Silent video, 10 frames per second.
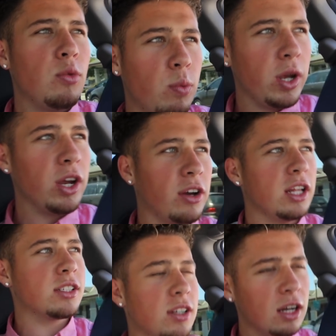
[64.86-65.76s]
weird.
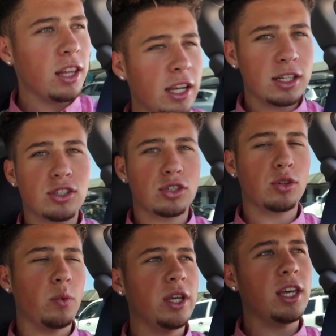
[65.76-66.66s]
It's not like it's
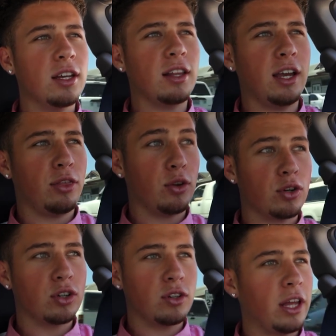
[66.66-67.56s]
squeaking like I
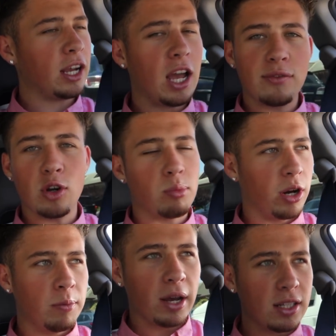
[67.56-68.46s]
have no
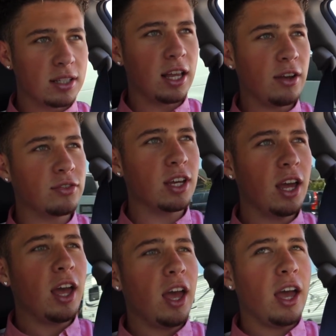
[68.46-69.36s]
brake pads left.
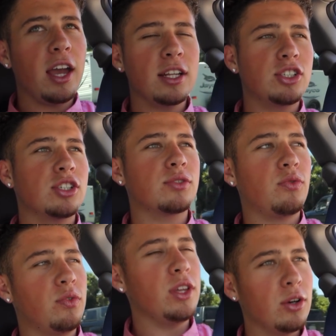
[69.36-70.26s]
It just
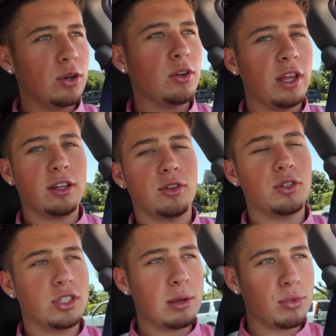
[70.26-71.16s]
feel like
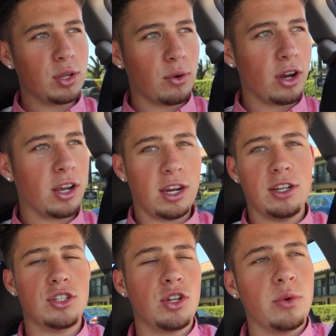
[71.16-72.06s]
there's something wrong and I
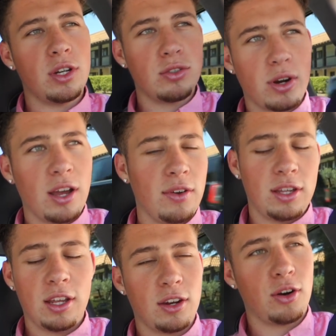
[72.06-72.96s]
just don't want to drive
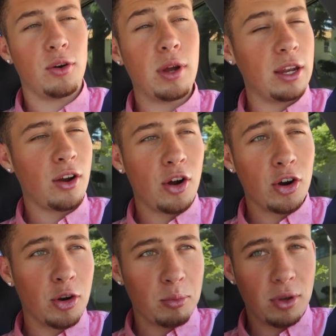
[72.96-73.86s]
it and
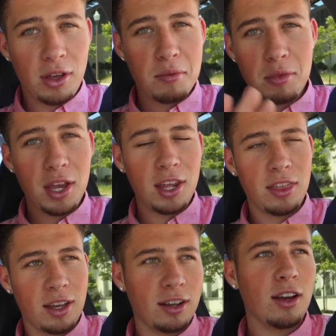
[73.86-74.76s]
harm
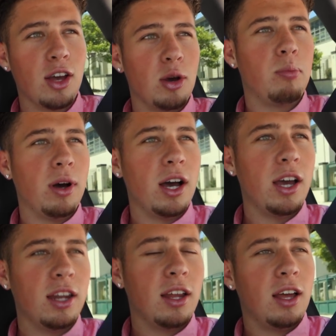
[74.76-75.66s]
anything.
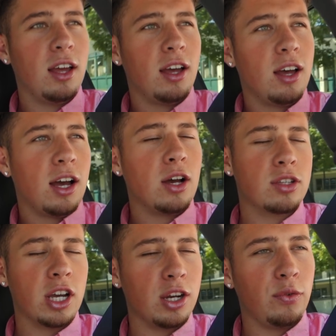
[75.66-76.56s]
But I was talking